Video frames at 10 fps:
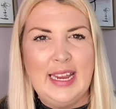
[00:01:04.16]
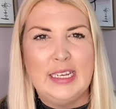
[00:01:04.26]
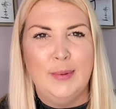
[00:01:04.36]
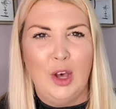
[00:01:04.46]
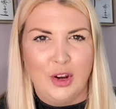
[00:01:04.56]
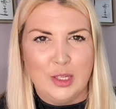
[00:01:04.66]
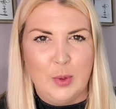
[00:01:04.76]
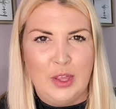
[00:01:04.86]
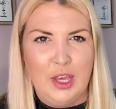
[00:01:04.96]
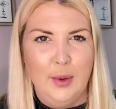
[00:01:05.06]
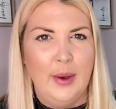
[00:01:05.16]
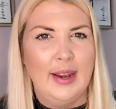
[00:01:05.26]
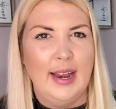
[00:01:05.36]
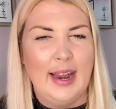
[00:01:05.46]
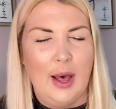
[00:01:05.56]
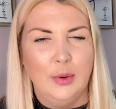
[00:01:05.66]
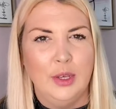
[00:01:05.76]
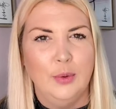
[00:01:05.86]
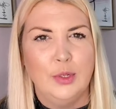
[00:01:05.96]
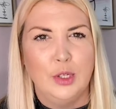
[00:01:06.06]
to be honest with you and allow
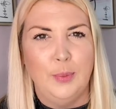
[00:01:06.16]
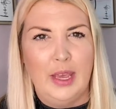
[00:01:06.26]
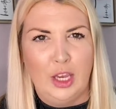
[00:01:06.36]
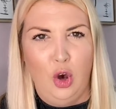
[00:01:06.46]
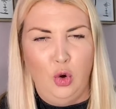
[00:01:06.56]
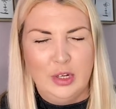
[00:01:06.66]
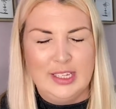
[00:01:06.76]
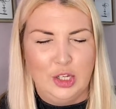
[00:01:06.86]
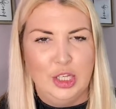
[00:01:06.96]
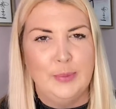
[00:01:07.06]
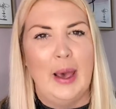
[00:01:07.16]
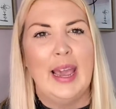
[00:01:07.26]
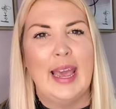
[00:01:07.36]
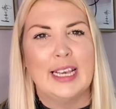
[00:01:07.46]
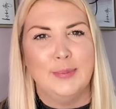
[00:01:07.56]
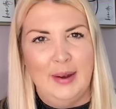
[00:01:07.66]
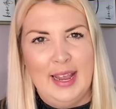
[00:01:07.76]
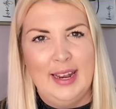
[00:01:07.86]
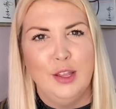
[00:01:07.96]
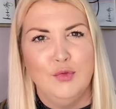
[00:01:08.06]
you to make your own decisions by
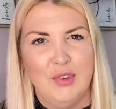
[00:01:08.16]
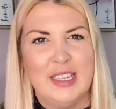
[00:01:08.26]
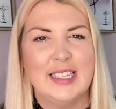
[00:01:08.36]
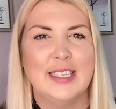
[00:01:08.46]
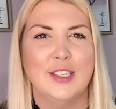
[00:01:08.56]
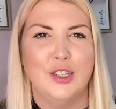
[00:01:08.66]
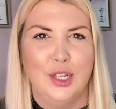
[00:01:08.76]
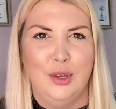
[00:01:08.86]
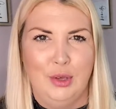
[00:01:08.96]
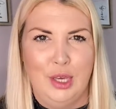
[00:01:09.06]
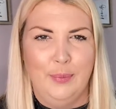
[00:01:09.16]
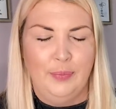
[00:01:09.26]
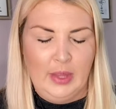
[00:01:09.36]
explaining the risks to you.